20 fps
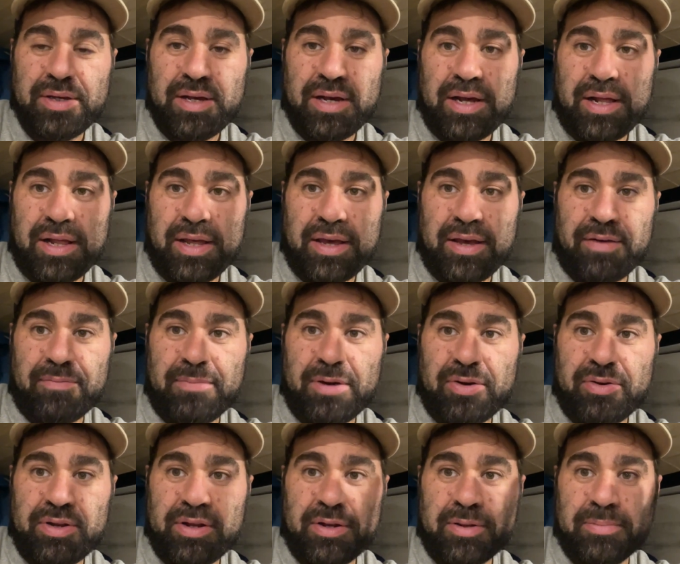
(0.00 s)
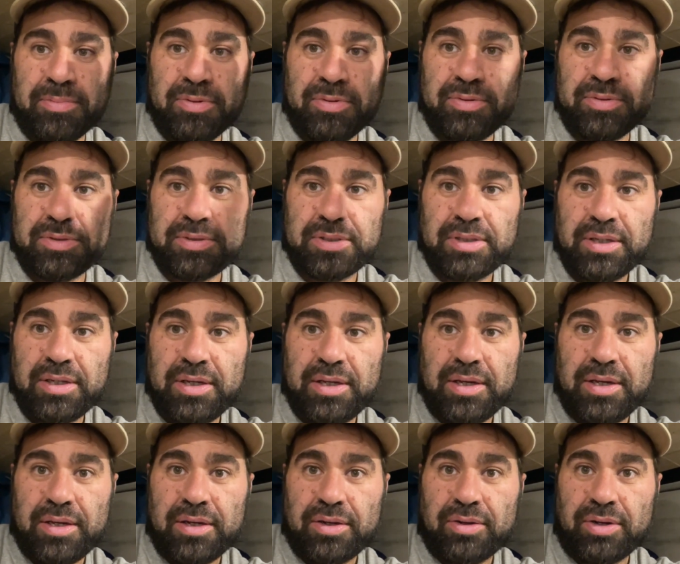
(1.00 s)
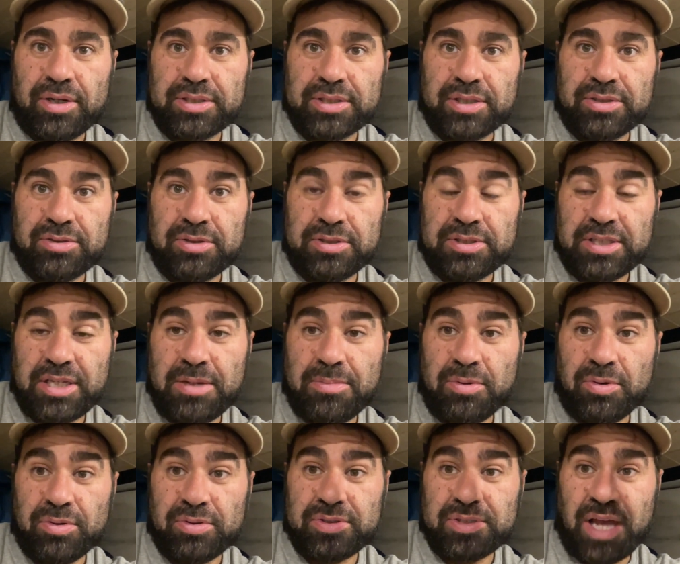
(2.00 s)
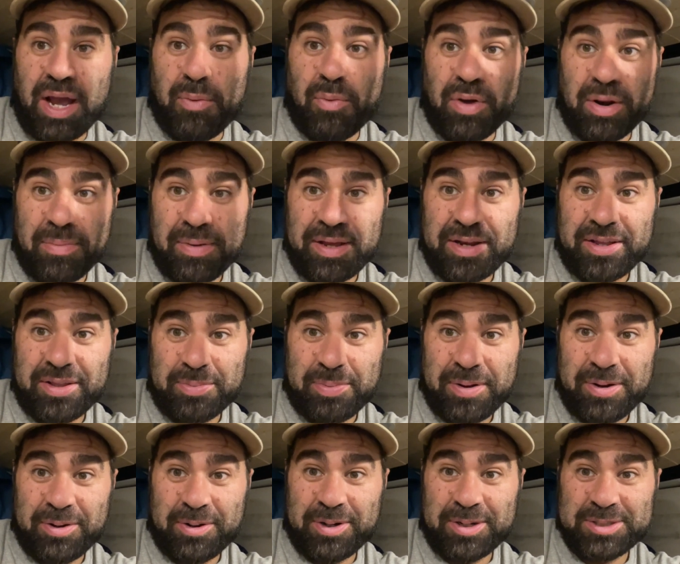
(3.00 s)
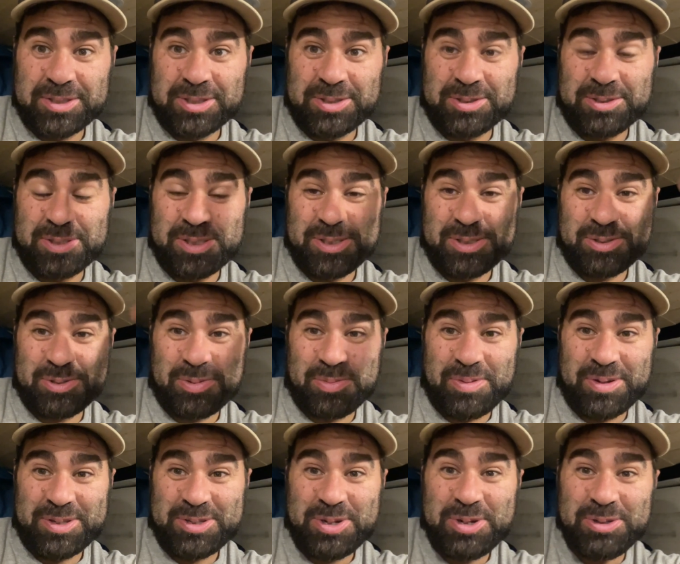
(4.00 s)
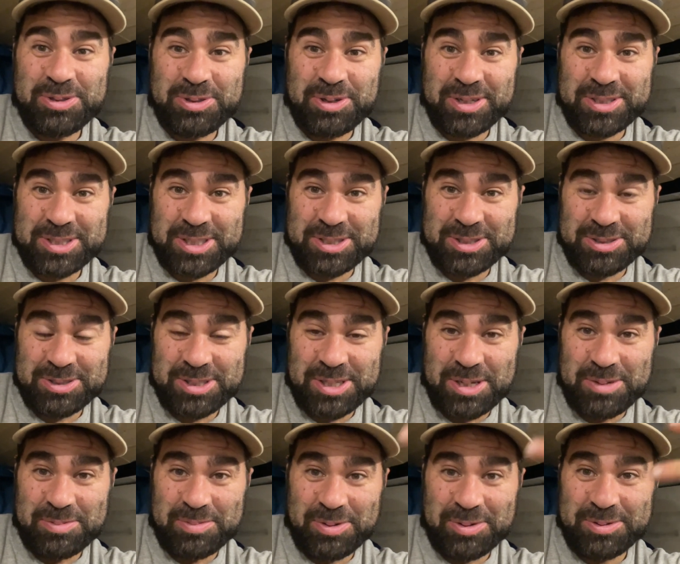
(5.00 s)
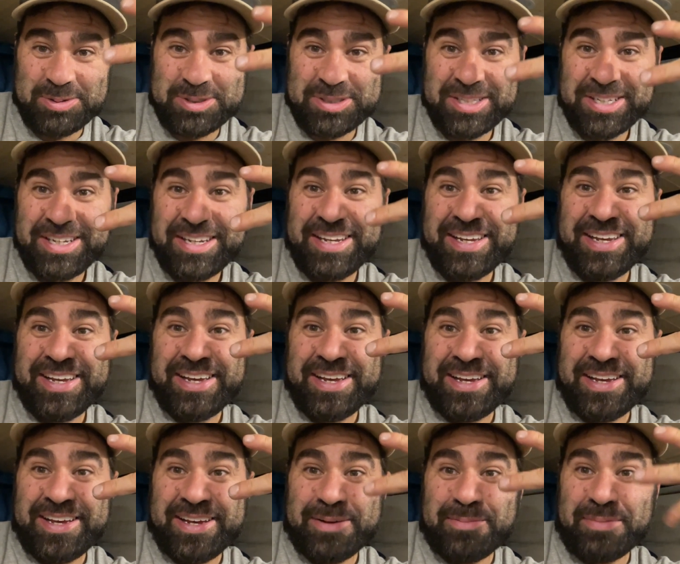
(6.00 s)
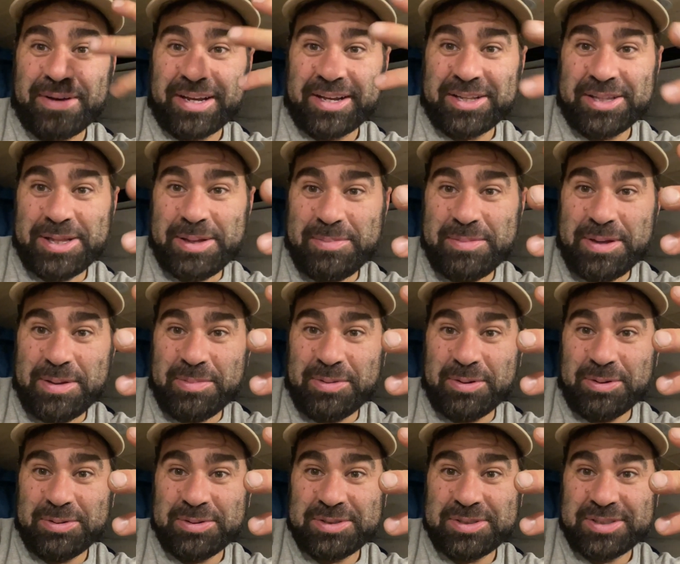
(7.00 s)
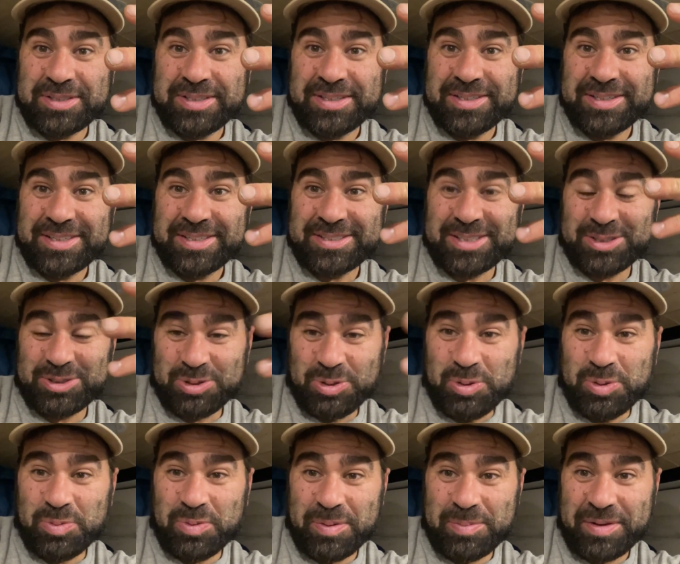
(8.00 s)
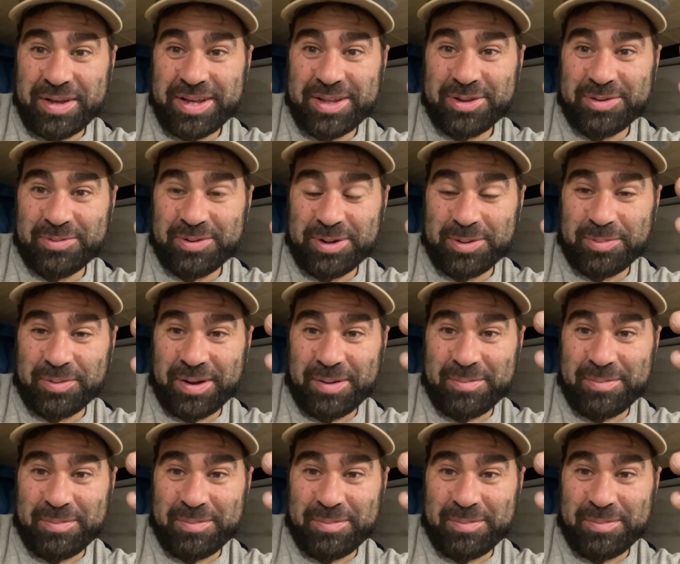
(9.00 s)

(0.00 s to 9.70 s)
I'll have mountaineering boots, cross-country ski boots. I want to buy another pair of cross-country shoes, so it'll be two cross-country ski boots. My Columbia boots, because I sold one of my other winter.